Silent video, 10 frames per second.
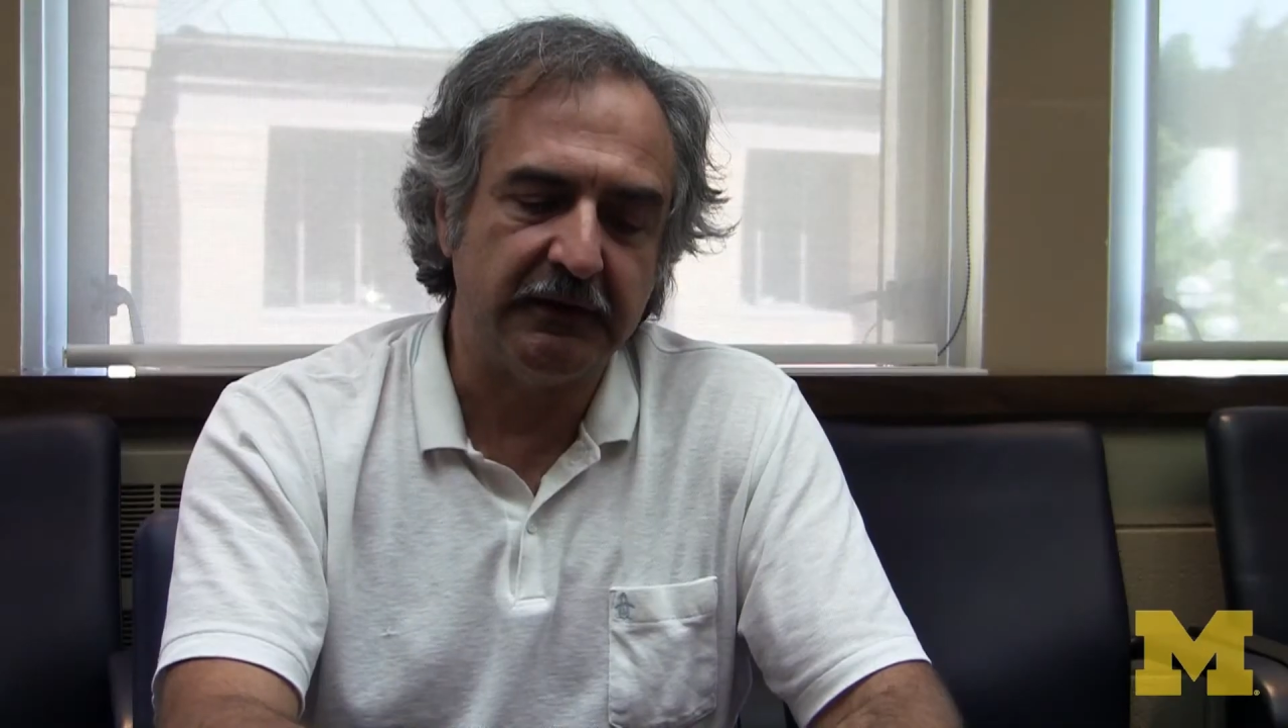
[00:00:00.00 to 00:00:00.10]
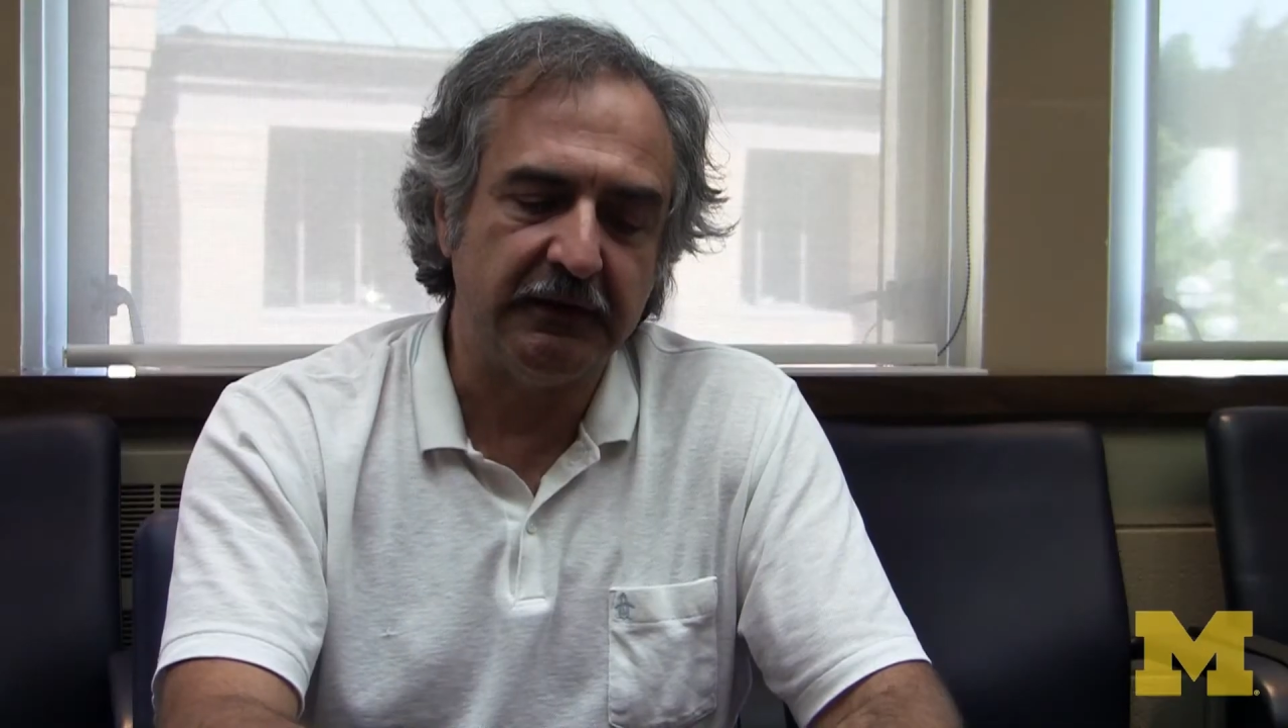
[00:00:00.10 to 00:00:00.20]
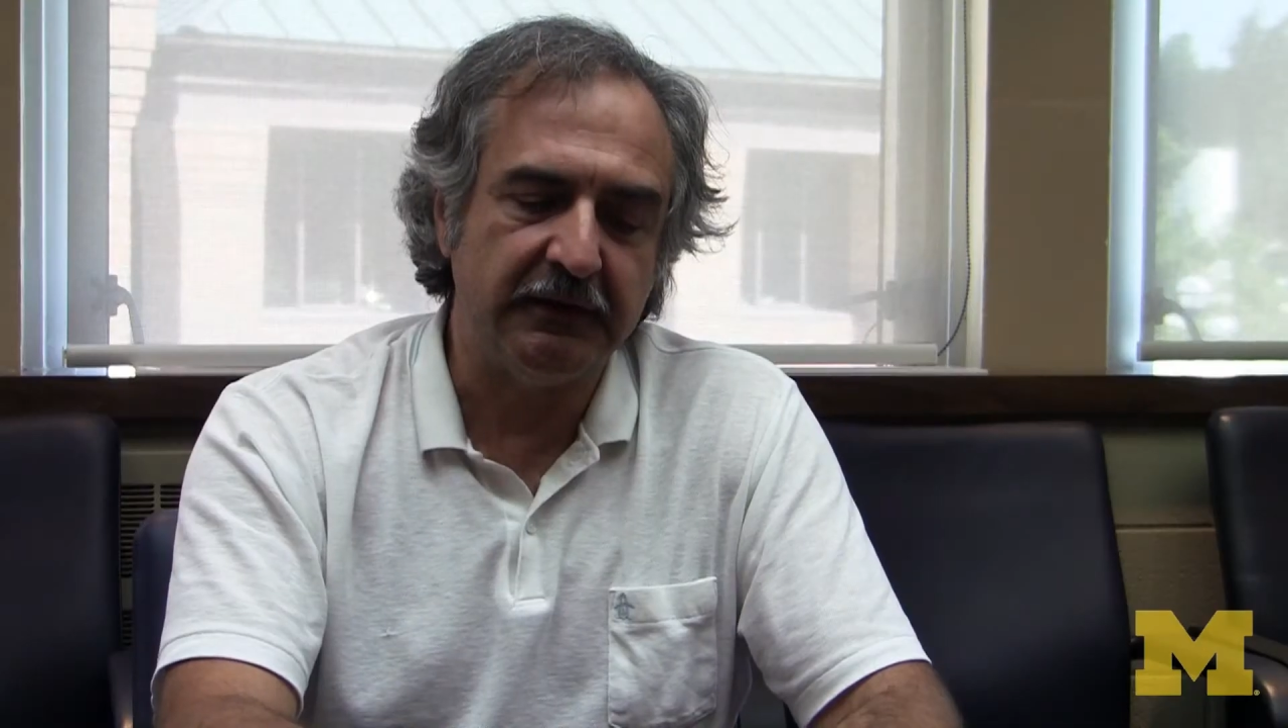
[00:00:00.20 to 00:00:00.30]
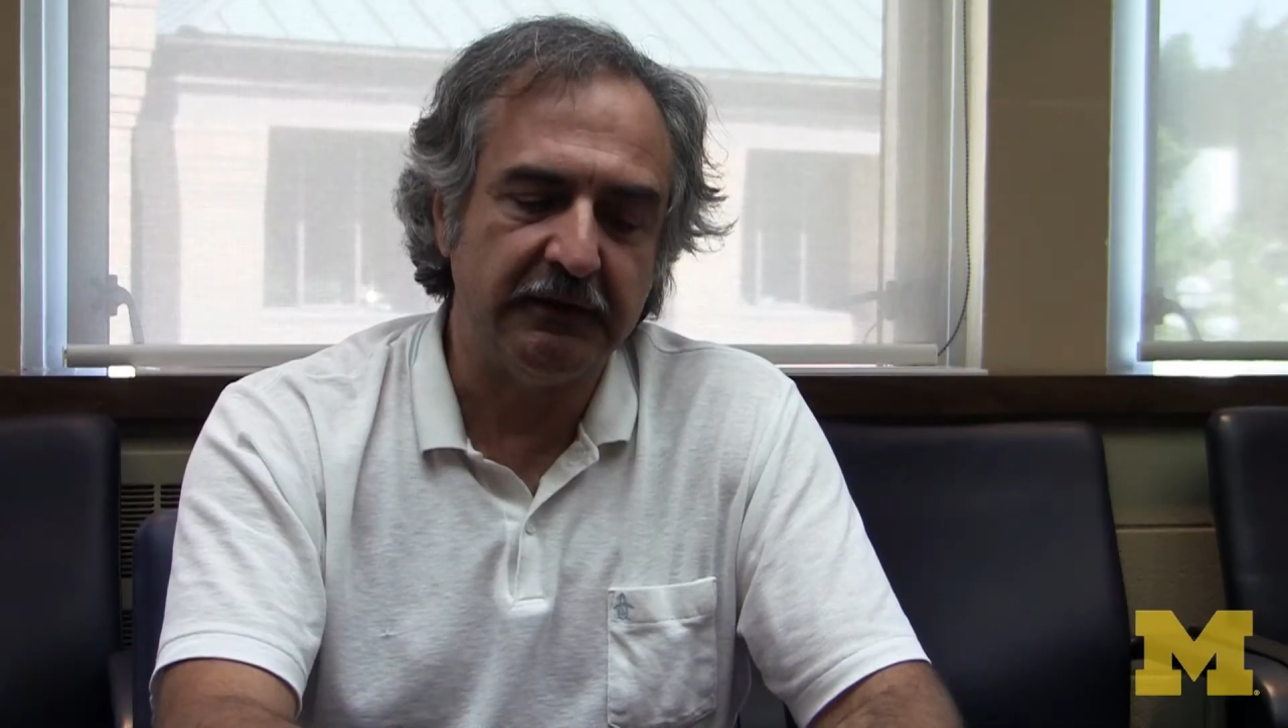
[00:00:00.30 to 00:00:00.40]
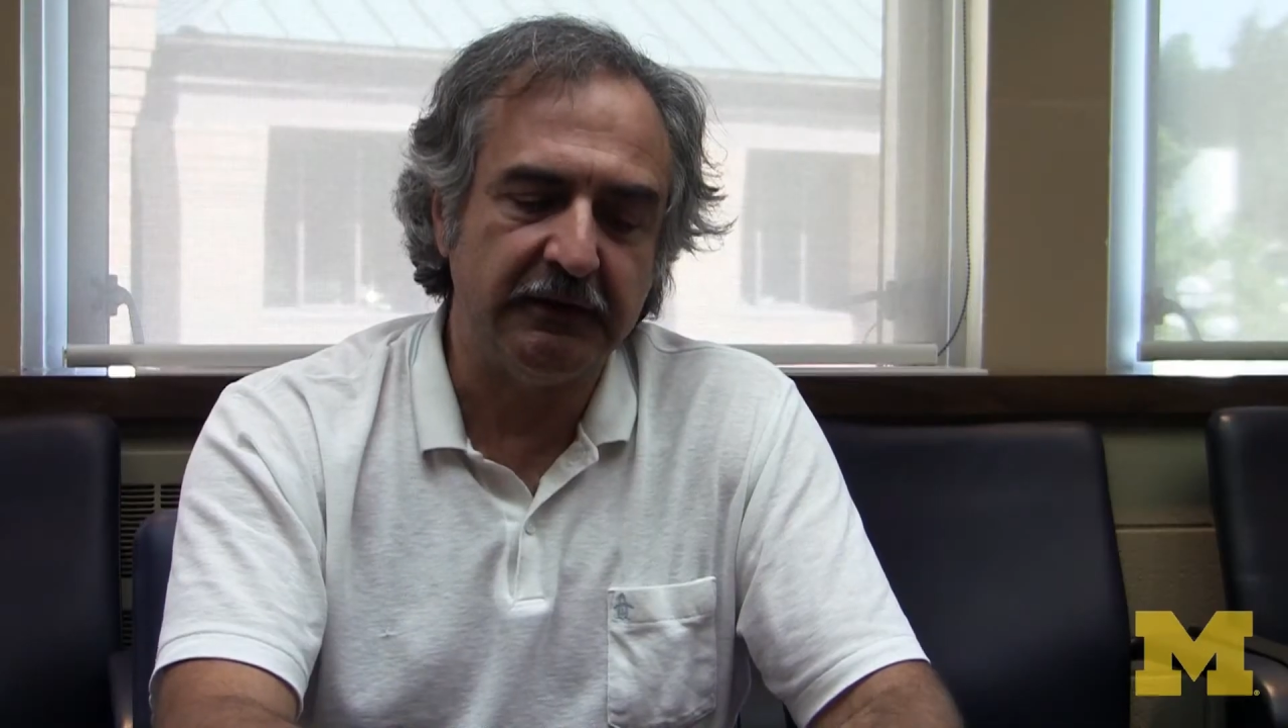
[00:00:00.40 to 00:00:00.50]

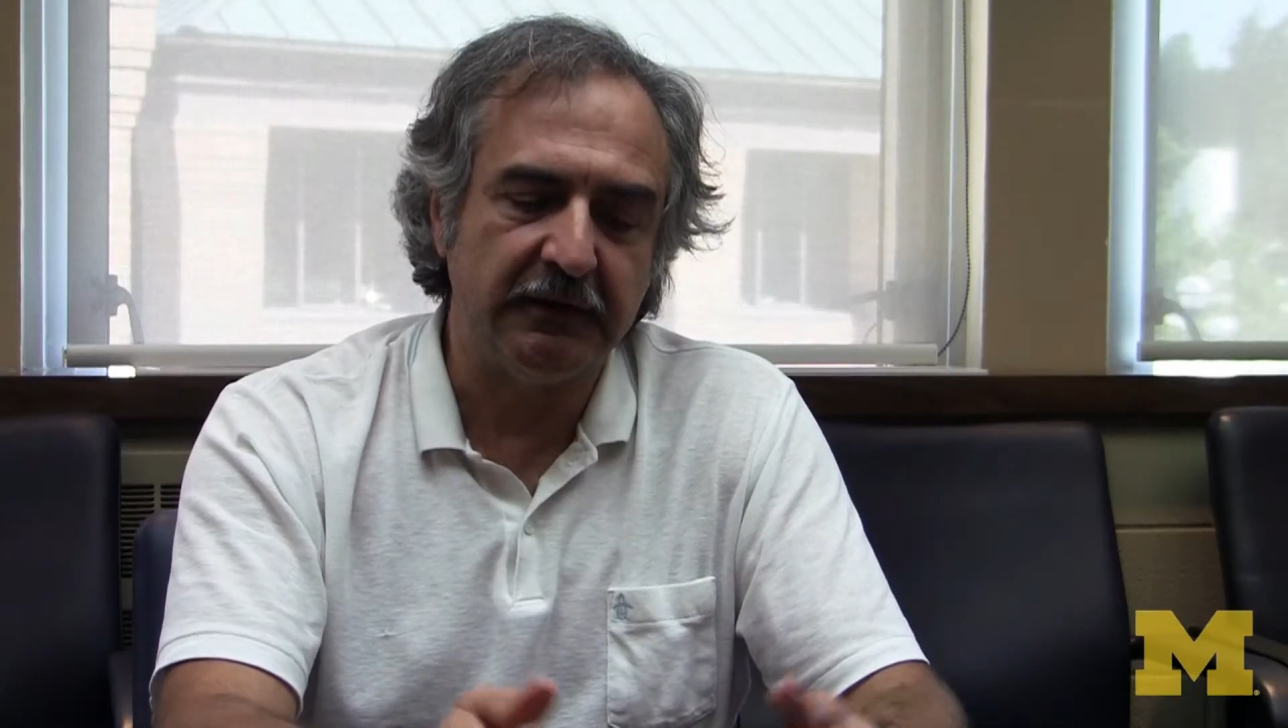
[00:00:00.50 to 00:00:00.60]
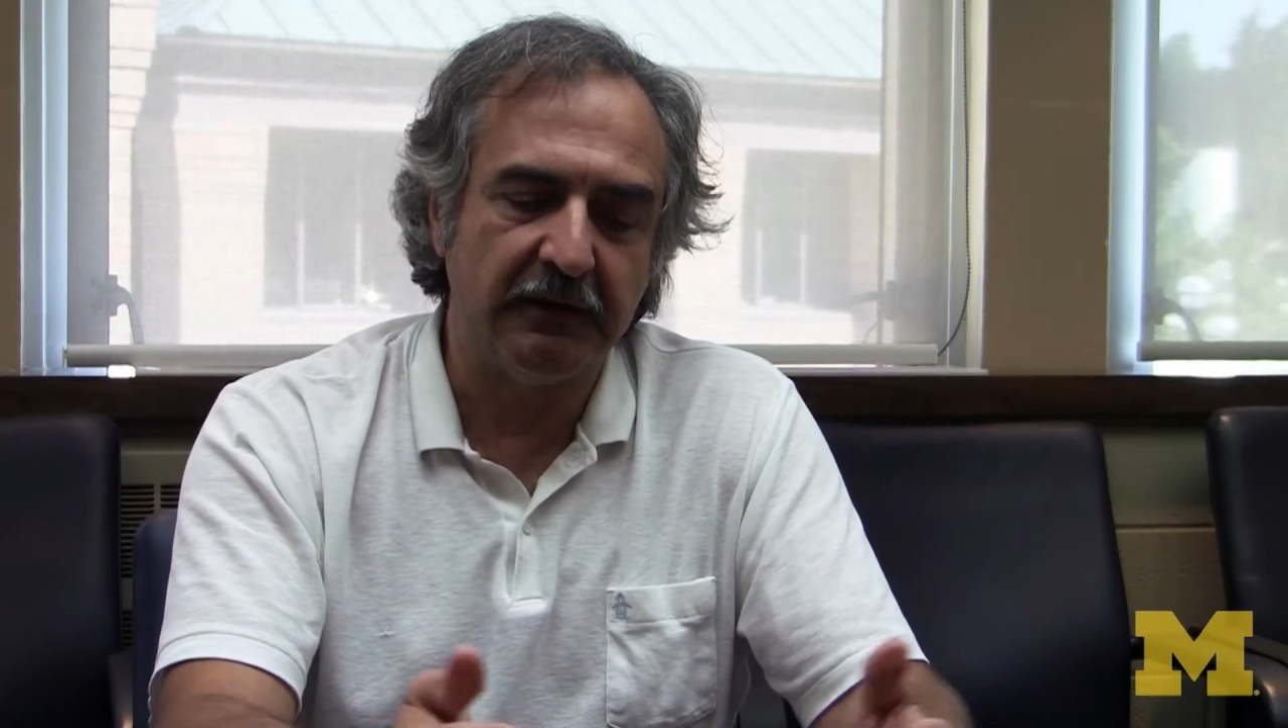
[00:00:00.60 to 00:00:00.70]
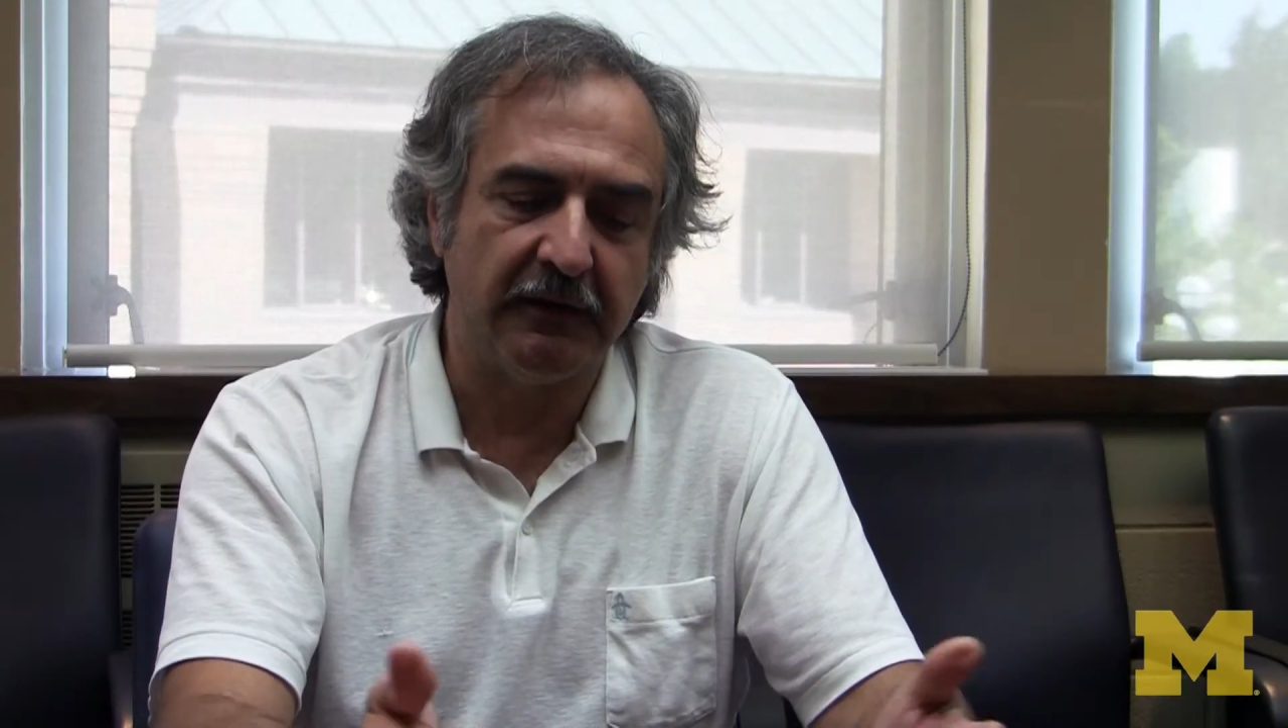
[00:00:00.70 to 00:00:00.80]
the